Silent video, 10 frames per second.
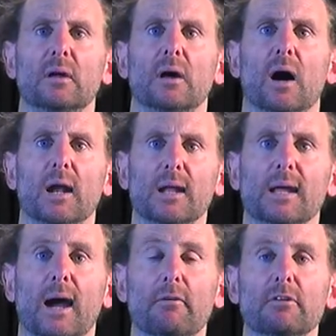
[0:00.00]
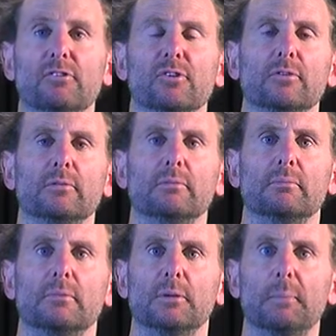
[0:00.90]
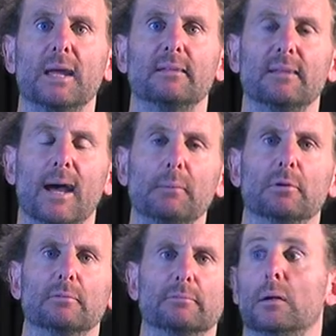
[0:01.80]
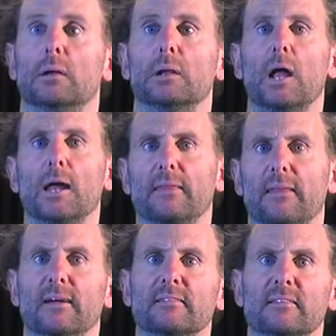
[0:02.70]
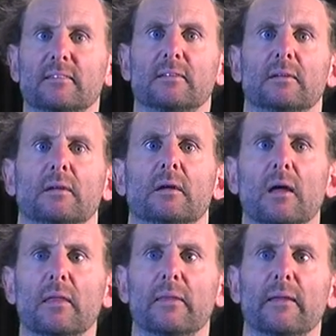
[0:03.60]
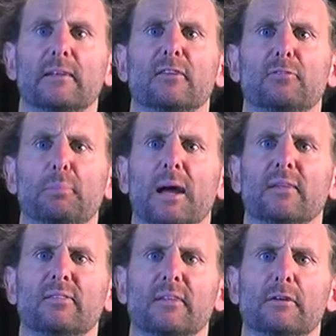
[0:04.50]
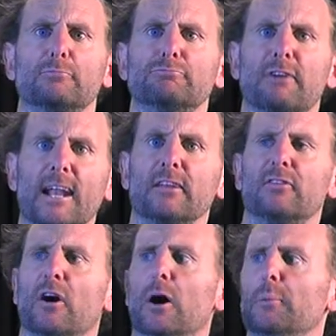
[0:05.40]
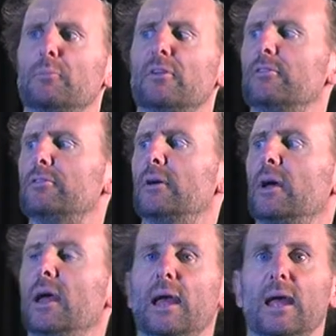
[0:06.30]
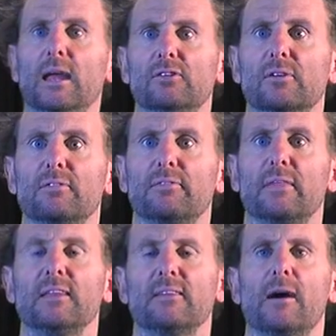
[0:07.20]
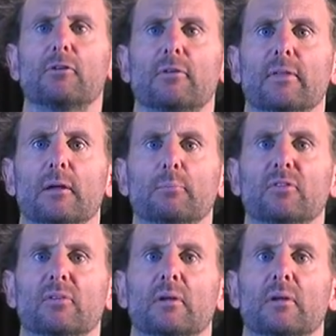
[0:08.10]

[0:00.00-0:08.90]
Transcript: I'd encourage you to make a table like this that displays the running times of each of these algorithms